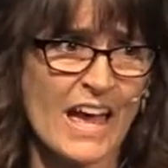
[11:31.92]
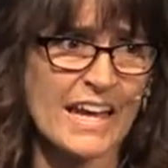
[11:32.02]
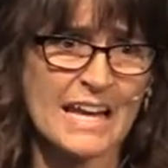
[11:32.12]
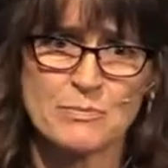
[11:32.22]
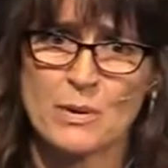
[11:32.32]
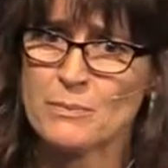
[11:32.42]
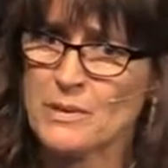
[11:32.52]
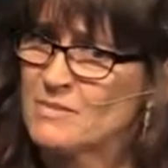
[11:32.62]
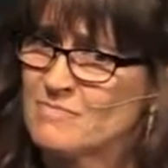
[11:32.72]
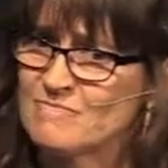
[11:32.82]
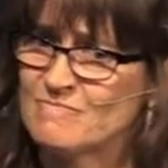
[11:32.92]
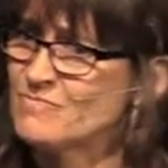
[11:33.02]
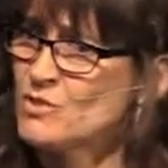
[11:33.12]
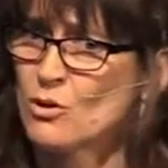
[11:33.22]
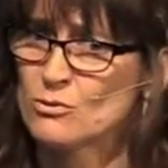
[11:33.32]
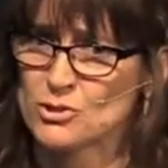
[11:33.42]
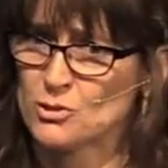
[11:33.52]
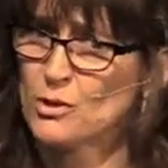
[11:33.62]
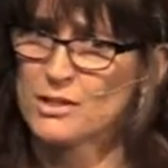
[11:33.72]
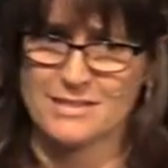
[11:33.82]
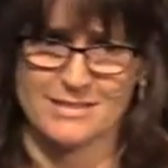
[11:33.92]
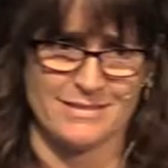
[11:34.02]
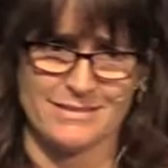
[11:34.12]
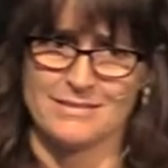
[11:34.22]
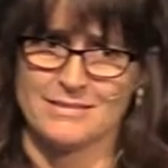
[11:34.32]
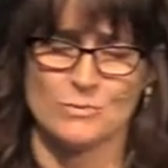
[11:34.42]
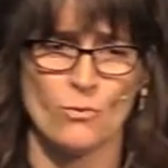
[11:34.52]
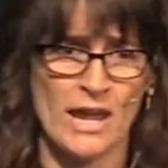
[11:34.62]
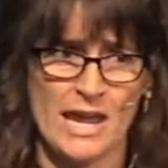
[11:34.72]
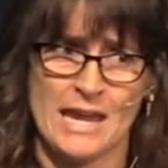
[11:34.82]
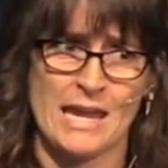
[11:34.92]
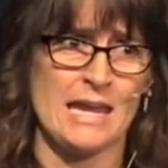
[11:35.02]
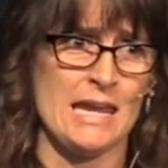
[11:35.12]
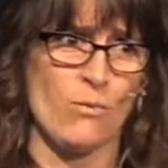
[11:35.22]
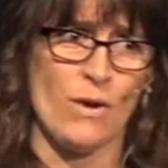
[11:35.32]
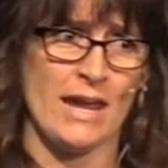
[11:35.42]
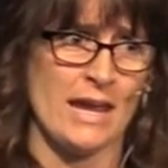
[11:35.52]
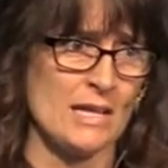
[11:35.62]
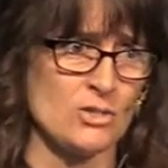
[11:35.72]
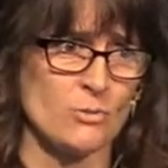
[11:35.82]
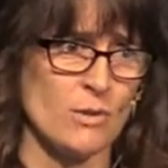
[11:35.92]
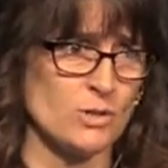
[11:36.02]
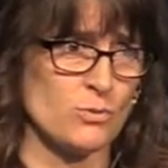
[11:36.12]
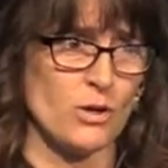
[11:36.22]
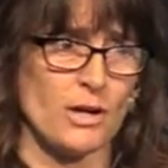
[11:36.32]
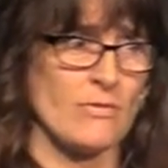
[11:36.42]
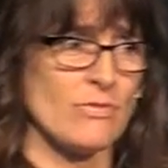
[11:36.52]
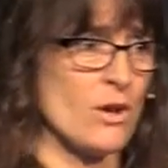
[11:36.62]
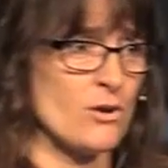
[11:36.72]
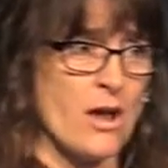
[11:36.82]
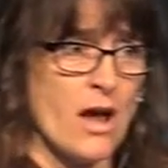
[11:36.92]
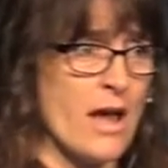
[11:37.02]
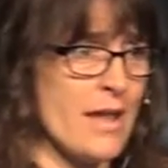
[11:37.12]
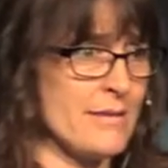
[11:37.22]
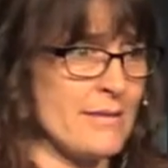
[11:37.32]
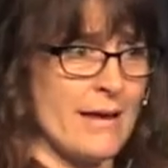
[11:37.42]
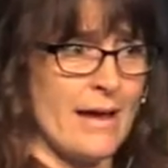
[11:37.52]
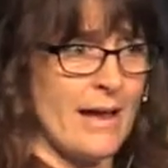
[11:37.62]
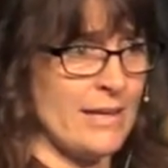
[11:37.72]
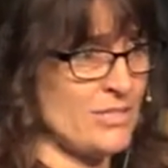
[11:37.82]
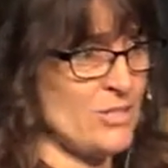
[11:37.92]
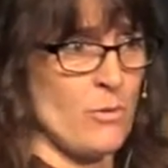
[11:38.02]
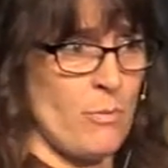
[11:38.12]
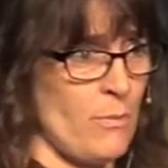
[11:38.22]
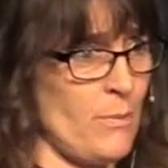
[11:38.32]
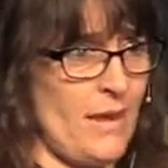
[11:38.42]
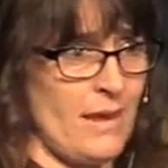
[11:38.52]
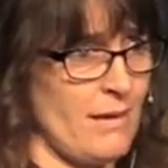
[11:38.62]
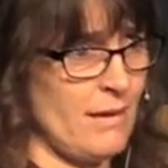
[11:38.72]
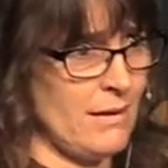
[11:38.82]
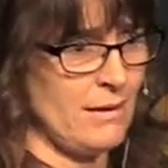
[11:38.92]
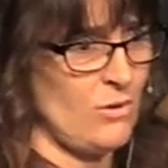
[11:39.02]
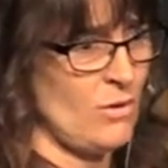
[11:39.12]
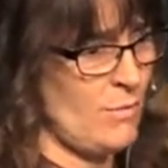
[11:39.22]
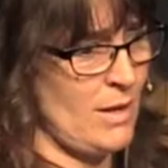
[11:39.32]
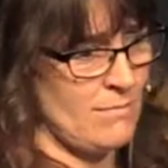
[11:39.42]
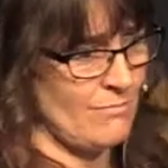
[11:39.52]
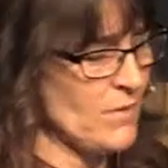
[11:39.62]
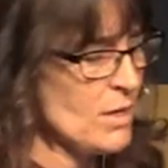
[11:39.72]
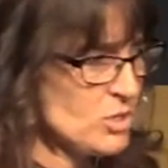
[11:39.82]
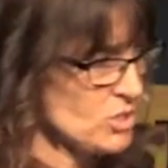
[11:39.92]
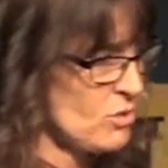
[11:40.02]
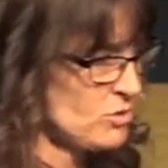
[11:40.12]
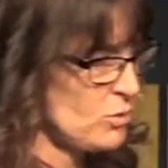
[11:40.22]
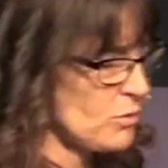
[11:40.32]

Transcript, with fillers: I got a puppy. Don't do it. Way, way too much work, and they're not as they're a puppy. You know what I mean? So don't